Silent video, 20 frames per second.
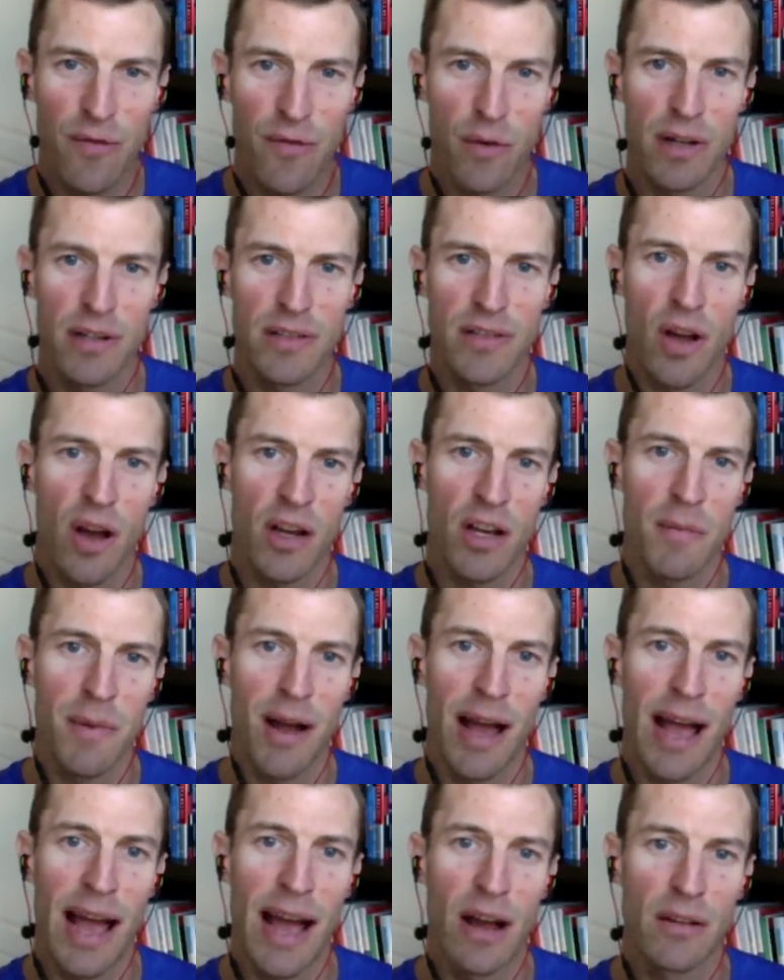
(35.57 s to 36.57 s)
We're going to talk
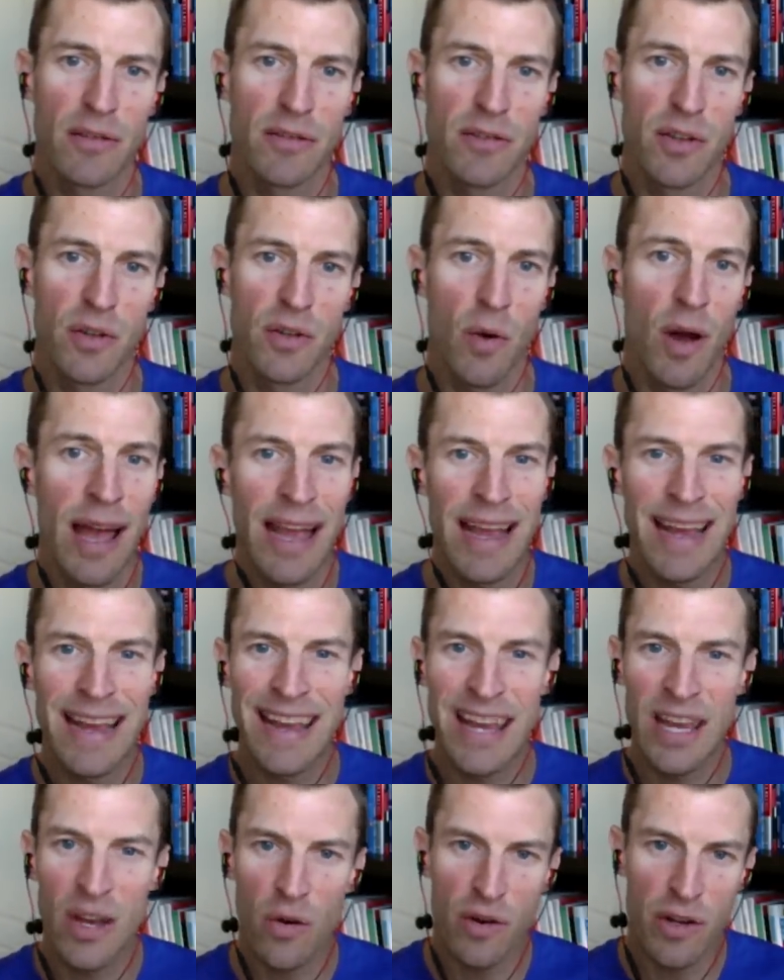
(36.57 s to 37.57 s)
about how to
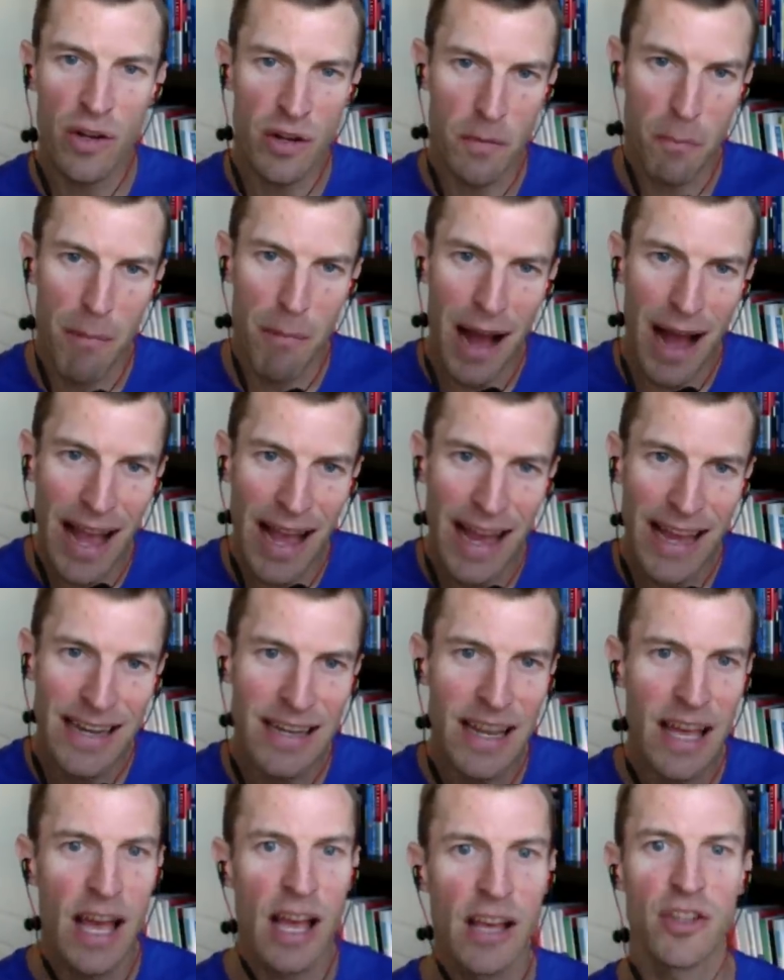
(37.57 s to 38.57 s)
heal your
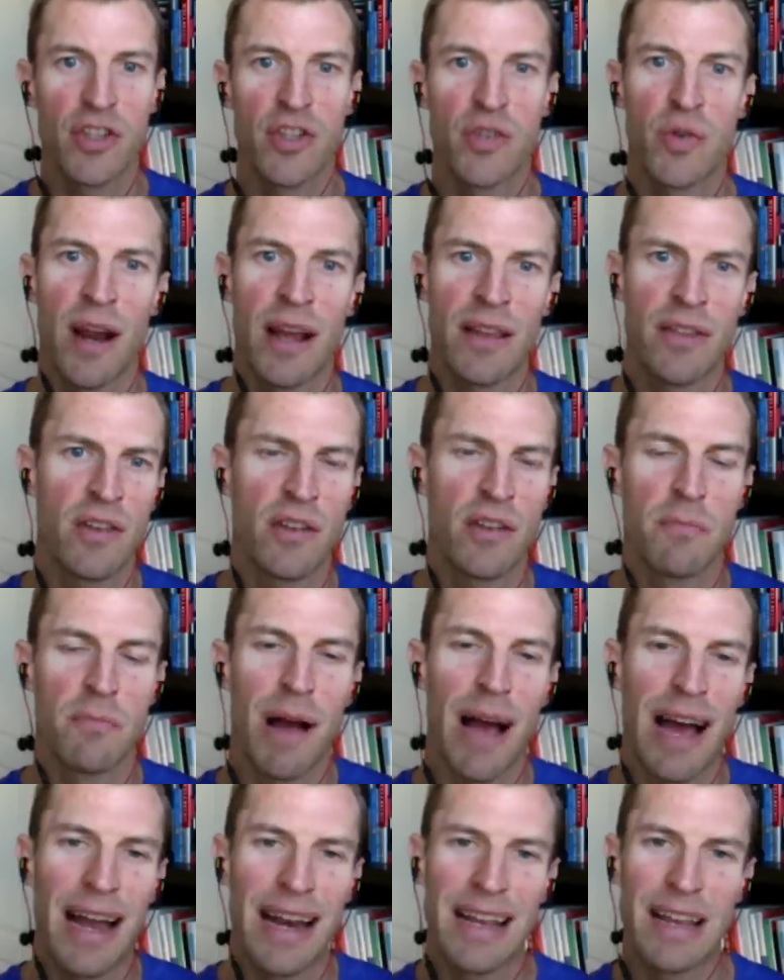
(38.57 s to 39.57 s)
mind, strengthen your
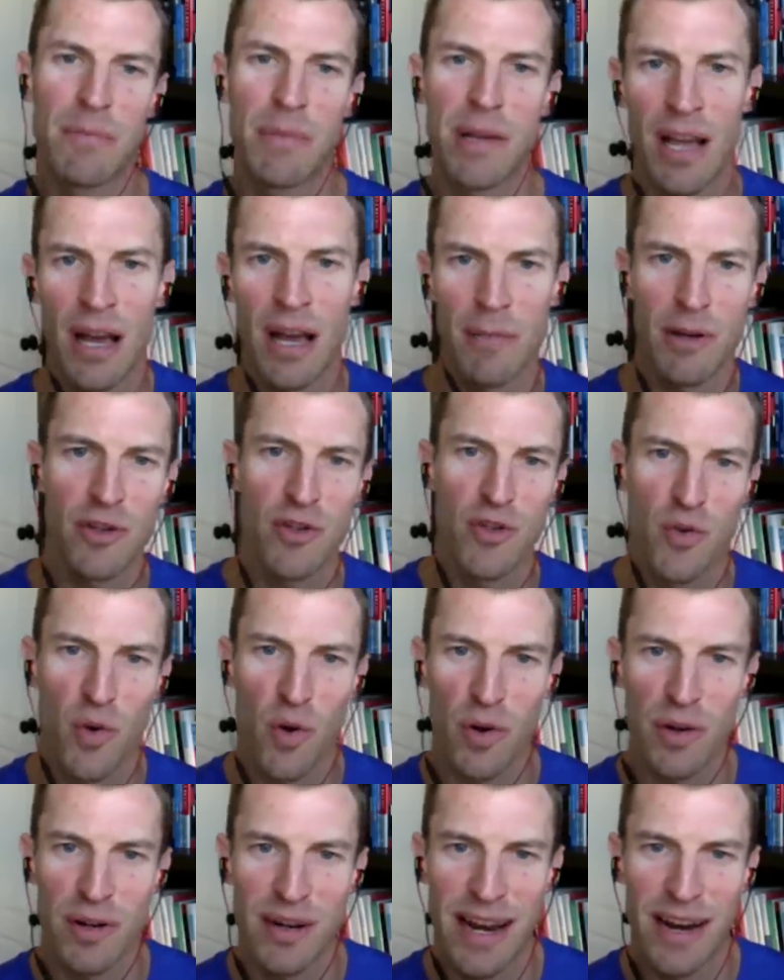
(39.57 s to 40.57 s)
body, become
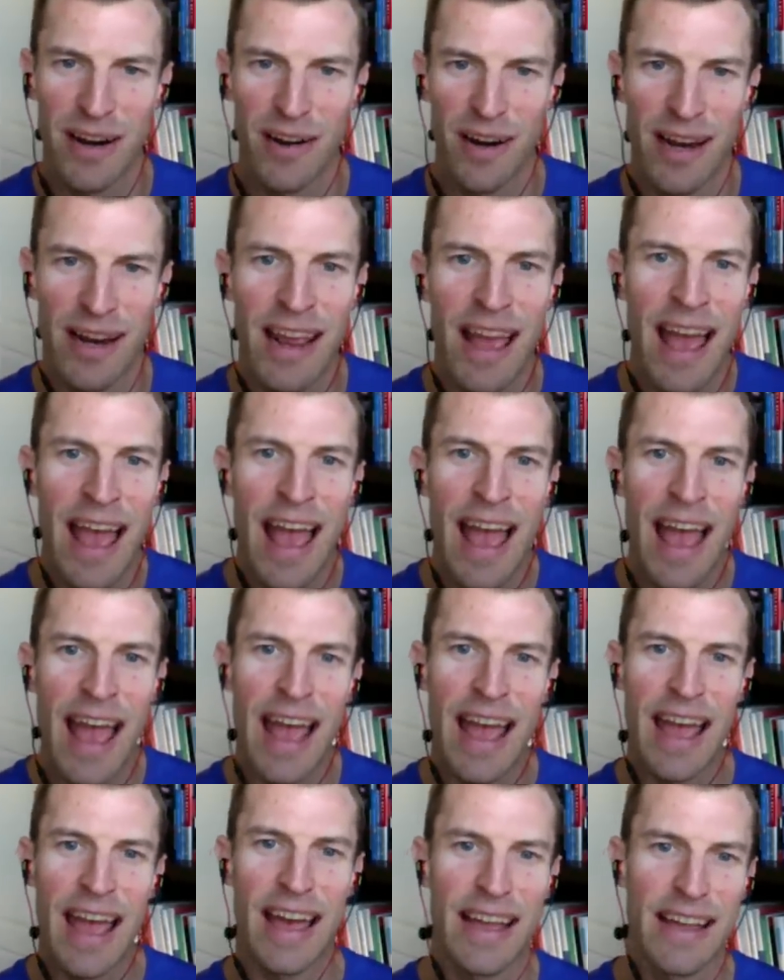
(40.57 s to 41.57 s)
extraordinary,
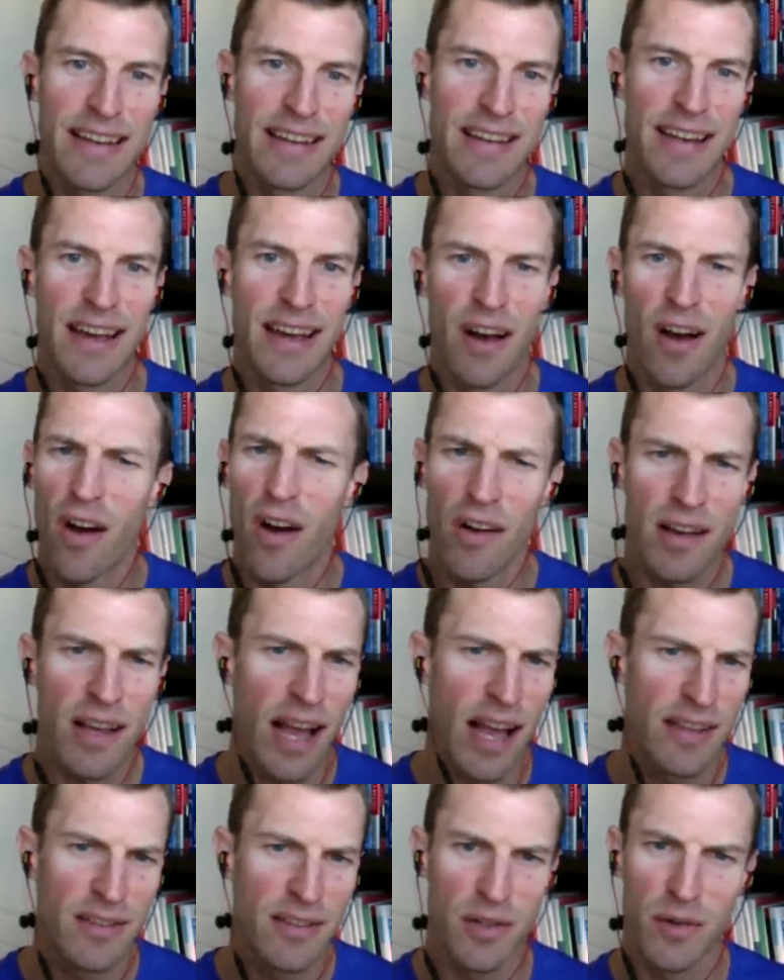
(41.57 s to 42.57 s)
and uh, all
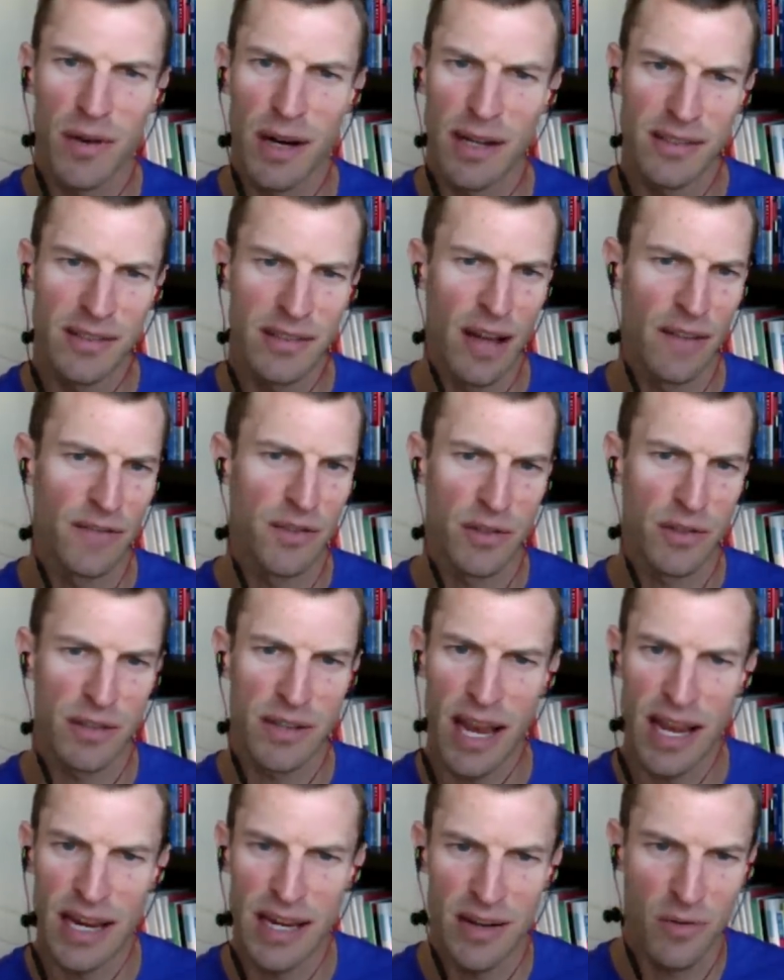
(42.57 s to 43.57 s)
kinds of great stuff
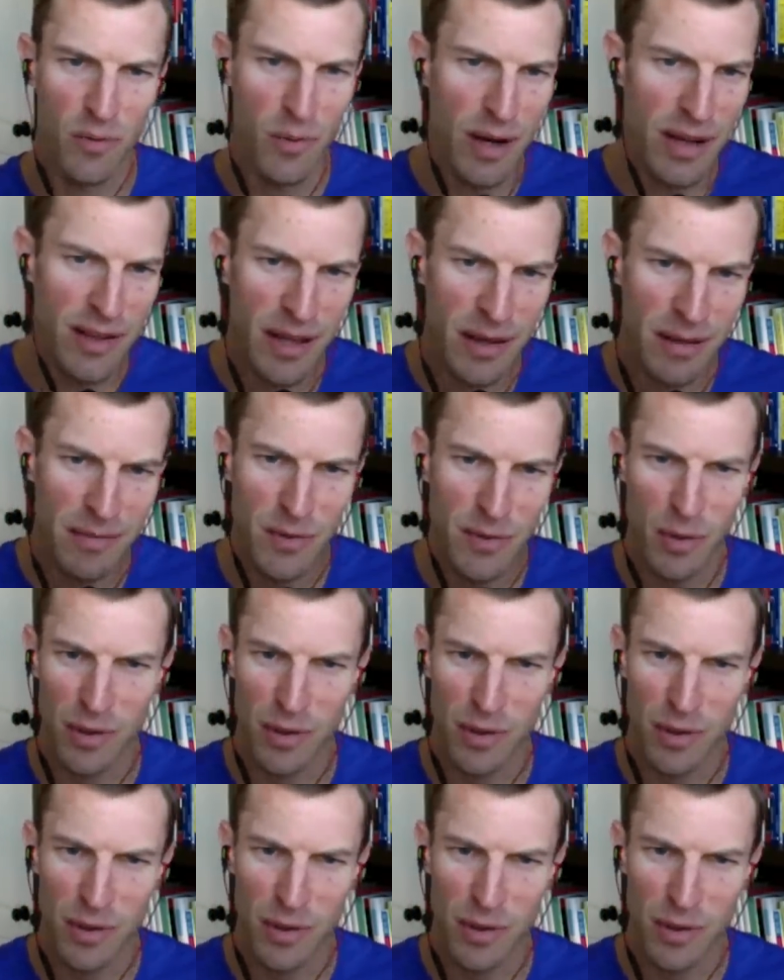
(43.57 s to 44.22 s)
circadian rhythms.